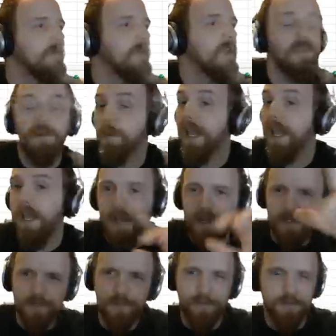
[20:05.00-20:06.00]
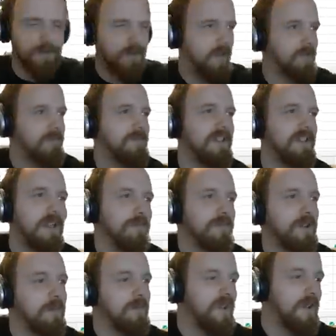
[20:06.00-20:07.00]
So yeah, uh, Google Drive, D M
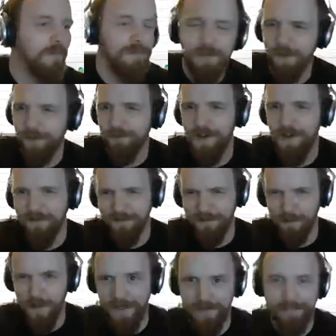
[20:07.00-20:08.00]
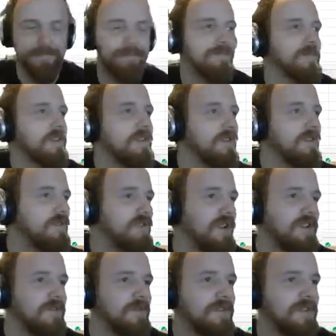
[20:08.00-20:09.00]
top tip. Google Drive, great. Because you can
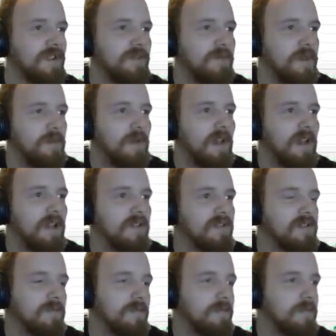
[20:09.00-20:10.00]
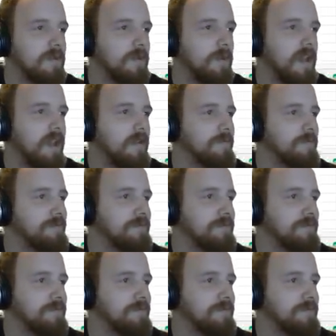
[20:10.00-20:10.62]
share stuff with your players and all that.